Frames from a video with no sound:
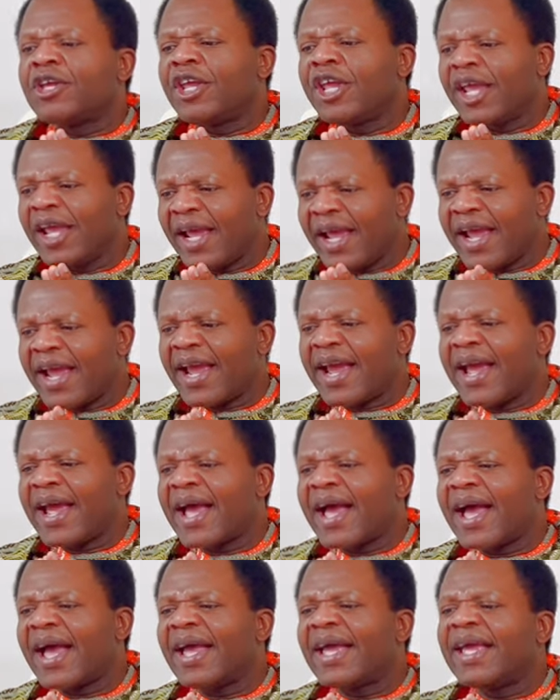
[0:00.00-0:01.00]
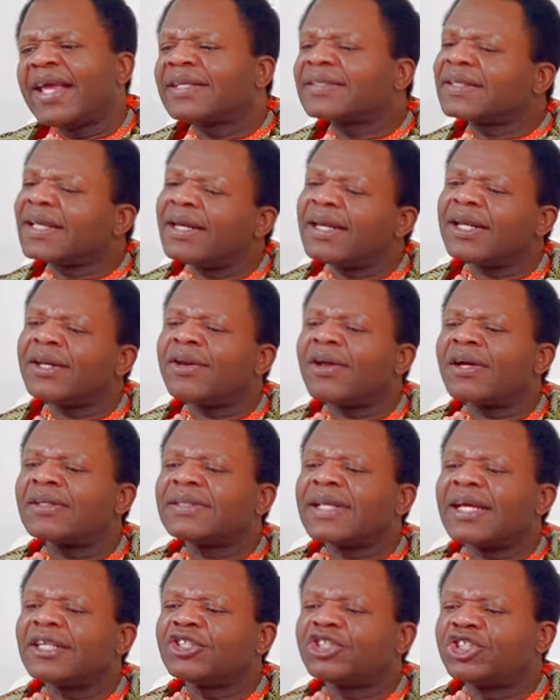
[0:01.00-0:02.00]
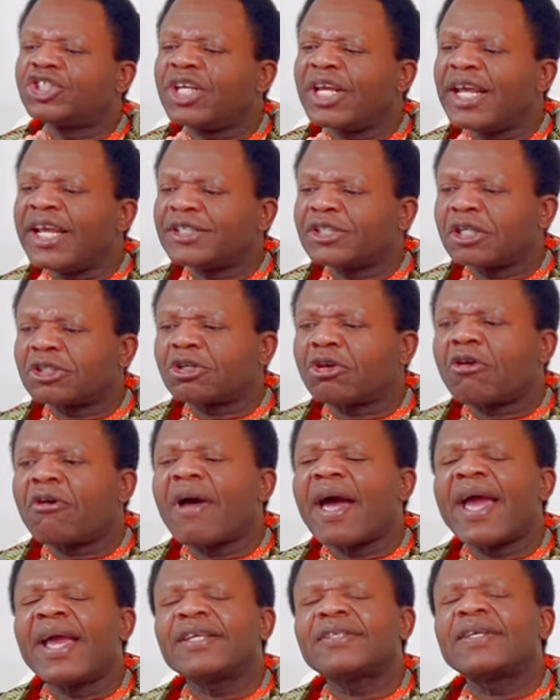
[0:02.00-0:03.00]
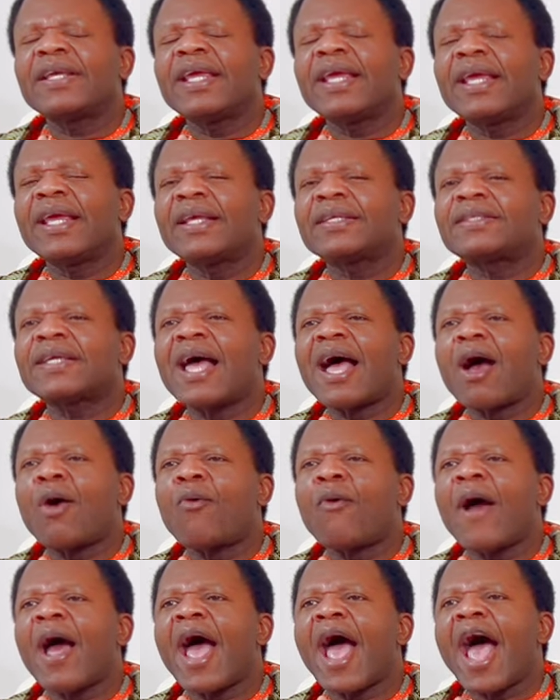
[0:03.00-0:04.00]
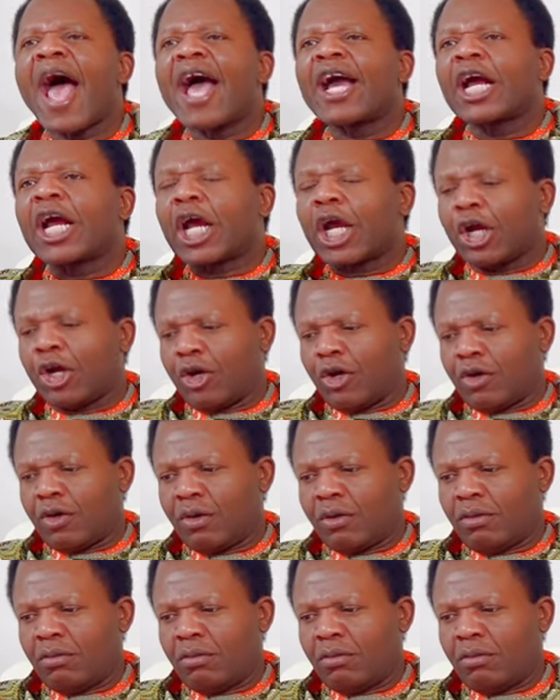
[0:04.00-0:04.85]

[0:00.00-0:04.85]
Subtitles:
Here, he's telling us that Jesus Christ is our anchor,